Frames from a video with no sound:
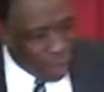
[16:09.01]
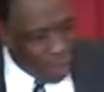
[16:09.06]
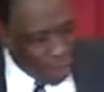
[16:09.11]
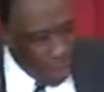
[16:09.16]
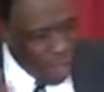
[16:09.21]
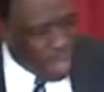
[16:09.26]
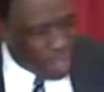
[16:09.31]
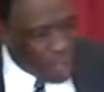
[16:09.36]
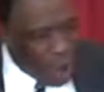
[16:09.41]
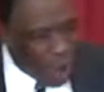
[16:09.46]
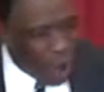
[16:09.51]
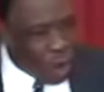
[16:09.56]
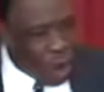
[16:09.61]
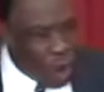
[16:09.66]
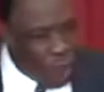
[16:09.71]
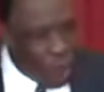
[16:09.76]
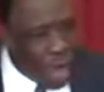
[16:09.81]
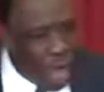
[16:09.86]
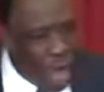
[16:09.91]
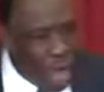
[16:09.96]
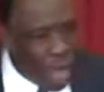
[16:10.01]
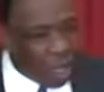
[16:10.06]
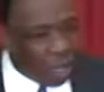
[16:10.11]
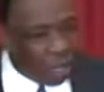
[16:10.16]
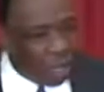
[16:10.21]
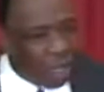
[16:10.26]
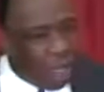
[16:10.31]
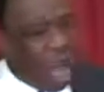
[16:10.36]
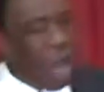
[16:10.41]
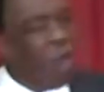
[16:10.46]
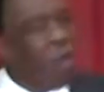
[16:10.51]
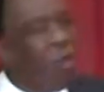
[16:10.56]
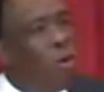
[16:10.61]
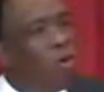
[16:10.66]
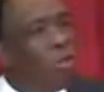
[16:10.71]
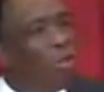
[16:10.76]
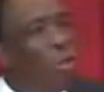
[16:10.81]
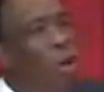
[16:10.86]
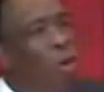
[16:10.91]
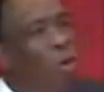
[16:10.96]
the things on your mind? I don't want to